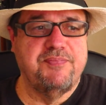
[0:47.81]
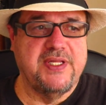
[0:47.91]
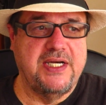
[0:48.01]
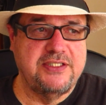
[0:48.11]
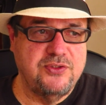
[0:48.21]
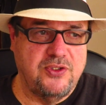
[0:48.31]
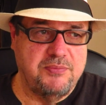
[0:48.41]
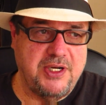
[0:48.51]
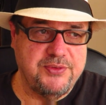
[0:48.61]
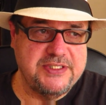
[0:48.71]
Then I
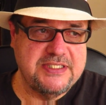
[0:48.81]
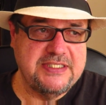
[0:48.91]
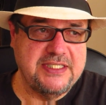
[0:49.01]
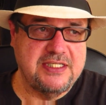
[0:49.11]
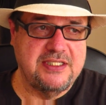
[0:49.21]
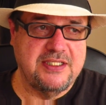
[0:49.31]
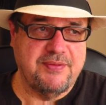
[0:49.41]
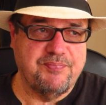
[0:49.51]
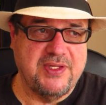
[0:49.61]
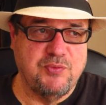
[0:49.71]
told them I was
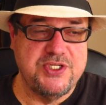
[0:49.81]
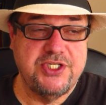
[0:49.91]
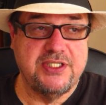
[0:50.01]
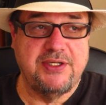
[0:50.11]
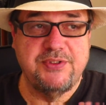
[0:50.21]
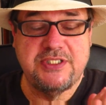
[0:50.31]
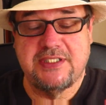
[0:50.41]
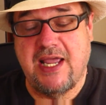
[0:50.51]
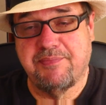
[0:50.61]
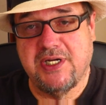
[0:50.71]
sick, wishing they would
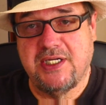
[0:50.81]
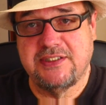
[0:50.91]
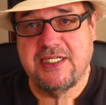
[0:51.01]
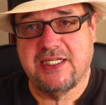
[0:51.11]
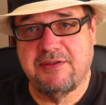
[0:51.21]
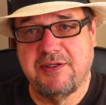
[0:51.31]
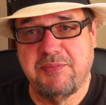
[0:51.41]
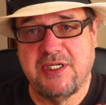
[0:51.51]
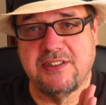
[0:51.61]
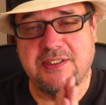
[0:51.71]
stop
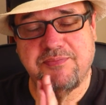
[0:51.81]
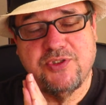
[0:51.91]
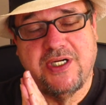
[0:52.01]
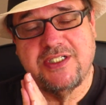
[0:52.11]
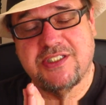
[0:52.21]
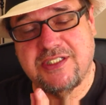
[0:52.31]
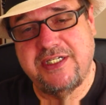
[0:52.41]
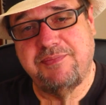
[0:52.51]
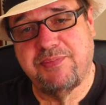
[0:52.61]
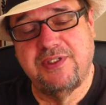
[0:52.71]
contacting me because I'm trying to
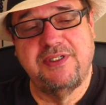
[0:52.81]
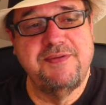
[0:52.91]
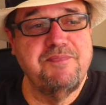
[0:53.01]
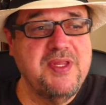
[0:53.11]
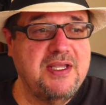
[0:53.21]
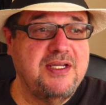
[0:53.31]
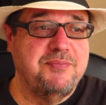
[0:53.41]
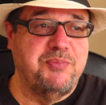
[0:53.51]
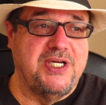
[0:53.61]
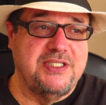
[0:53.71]
sleep.
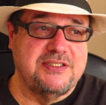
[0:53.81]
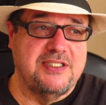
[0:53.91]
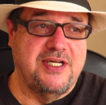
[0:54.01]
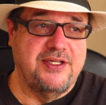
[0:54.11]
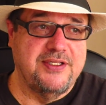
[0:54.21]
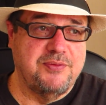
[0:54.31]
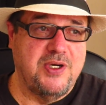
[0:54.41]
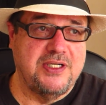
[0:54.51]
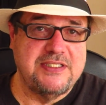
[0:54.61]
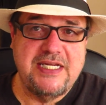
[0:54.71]
But they
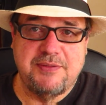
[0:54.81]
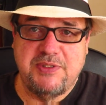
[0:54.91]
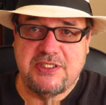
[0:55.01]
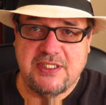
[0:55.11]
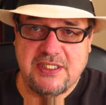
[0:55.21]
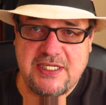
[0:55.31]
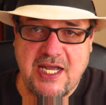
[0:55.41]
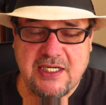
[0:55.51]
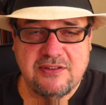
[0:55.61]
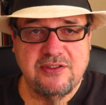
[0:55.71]
wanted to take me to the
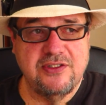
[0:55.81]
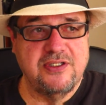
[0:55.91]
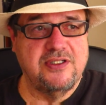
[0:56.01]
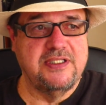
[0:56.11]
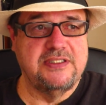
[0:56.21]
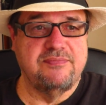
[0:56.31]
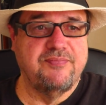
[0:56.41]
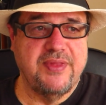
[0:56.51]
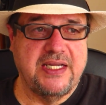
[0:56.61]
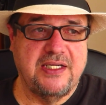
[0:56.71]
doctor,
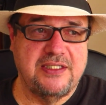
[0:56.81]
and